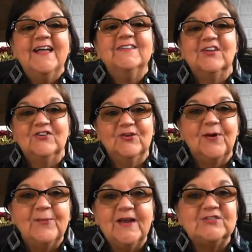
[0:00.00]
So you
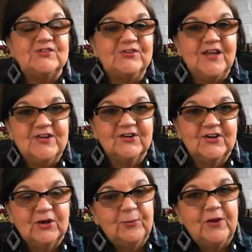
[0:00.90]
want to make sure that you're a
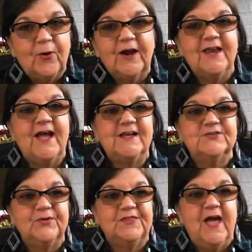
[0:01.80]
little bit
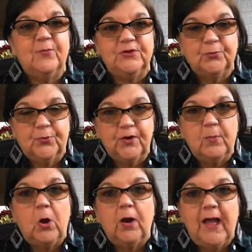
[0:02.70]
organized with that when you print
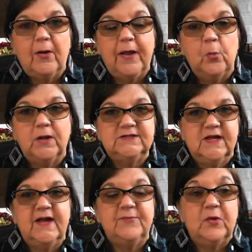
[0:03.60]
them all out at one
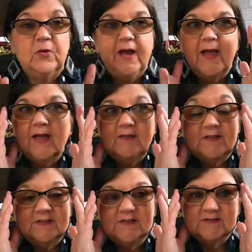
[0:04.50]
time, okay?
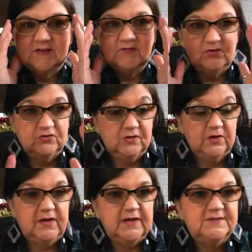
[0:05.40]
That's just giving you a
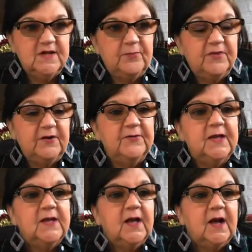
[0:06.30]
little heads up there
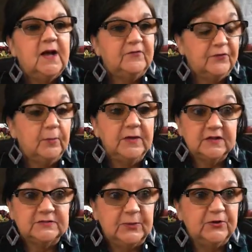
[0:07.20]
from
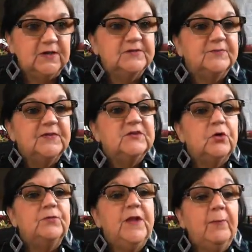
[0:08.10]
experience.
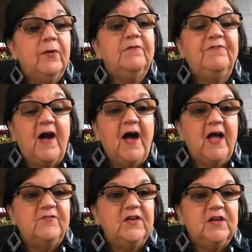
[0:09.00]
So number
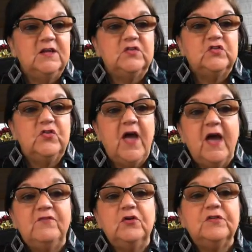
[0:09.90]
5 is to
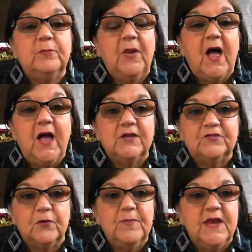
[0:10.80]
have your supplies
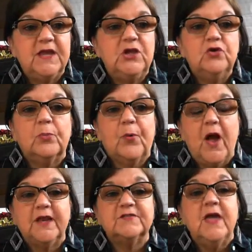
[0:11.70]
for making your
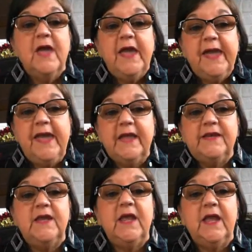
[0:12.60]
products
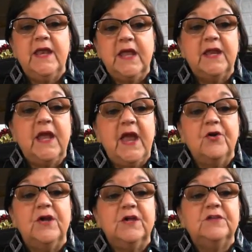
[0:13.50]
handy and in
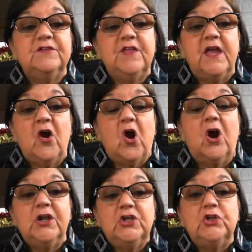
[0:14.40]
areas they
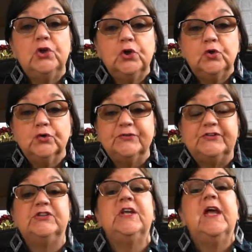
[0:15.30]
are
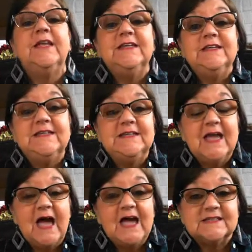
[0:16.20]
used.
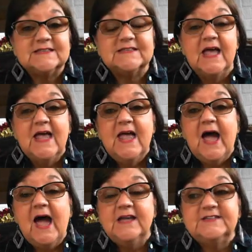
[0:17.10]
Yes,
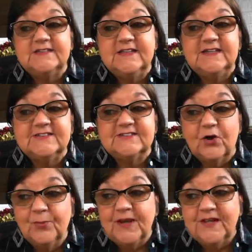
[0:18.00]
I see
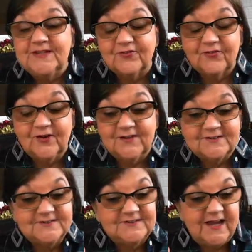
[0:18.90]
so many
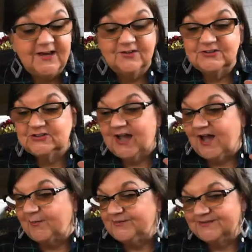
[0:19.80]
different tailor
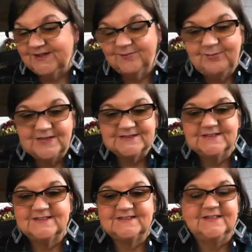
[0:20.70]
shops and
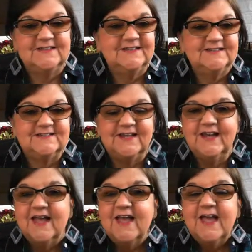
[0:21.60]
businesses and